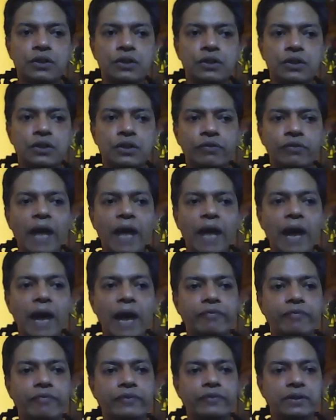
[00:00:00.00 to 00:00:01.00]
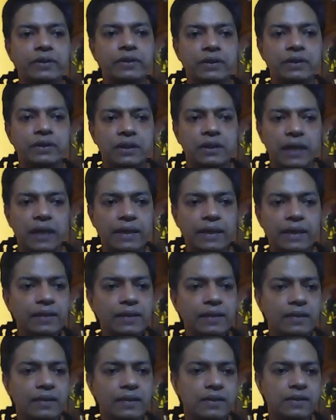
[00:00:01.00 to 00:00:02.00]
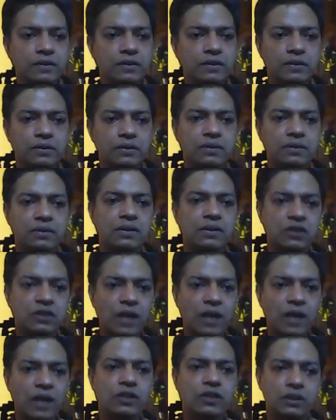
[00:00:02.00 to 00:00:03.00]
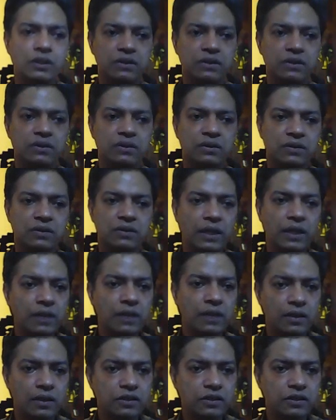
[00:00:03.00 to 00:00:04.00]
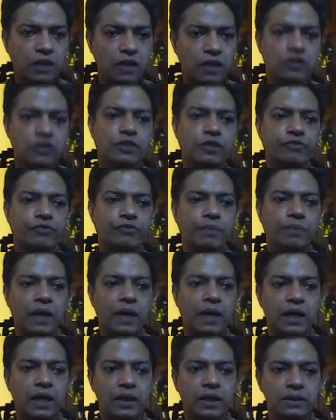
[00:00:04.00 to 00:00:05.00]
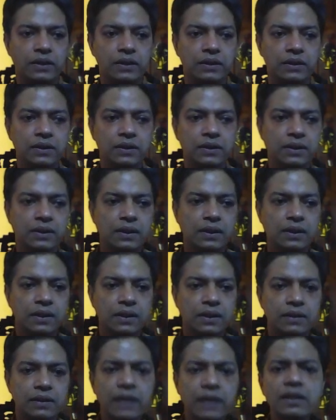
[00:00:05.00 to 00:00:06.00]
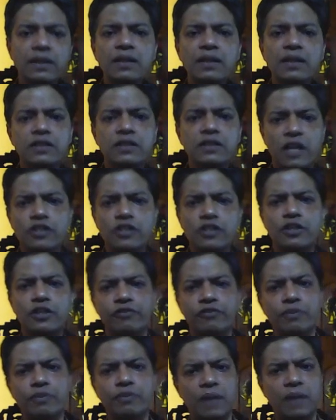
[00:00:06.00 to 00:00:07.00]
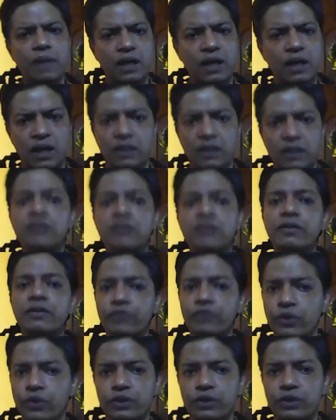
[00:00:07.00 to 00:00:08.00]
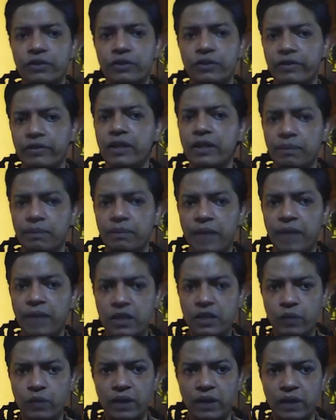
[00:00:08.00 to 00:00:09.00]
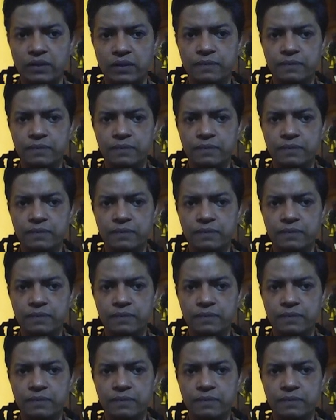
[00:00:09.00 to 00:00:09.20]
So we have an internal structure, the internal structure of Kubla Khan. The internal structure of Kubla Khan is, of course, a very complex one.